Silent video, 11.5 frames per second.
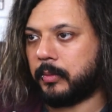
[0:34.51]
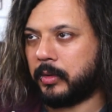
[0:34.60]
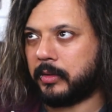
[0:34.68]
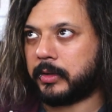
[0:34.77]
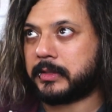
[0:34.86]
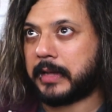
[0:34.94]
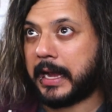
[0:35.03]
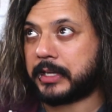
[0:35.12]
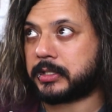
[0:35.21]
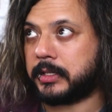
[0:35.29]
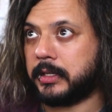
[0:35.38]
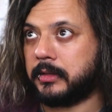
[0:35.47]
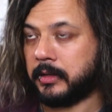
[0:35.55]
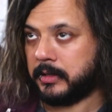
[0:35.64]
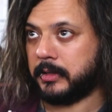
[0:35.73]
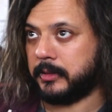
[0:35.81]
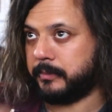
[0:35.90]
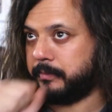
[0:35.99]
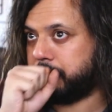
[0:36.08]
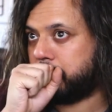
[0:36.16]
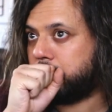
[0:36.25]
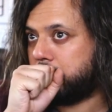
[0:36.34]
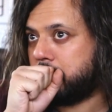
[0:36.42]
well, what's actually
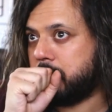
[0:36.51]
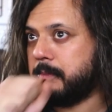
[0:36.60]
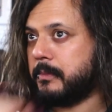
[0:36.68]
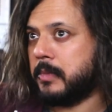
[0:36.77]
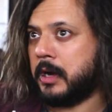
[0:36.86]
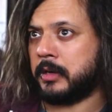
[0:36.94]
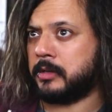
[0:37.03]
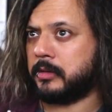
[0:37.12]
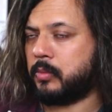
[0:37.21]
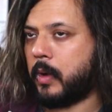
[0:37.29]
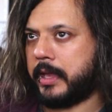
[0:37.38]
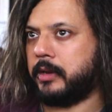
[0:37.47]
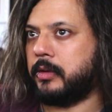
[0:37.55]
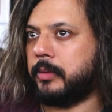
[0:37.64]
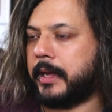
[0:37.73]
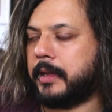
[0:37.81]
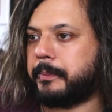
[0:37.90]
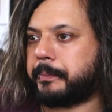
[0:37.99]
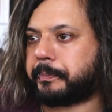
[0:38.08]
a good way to do that?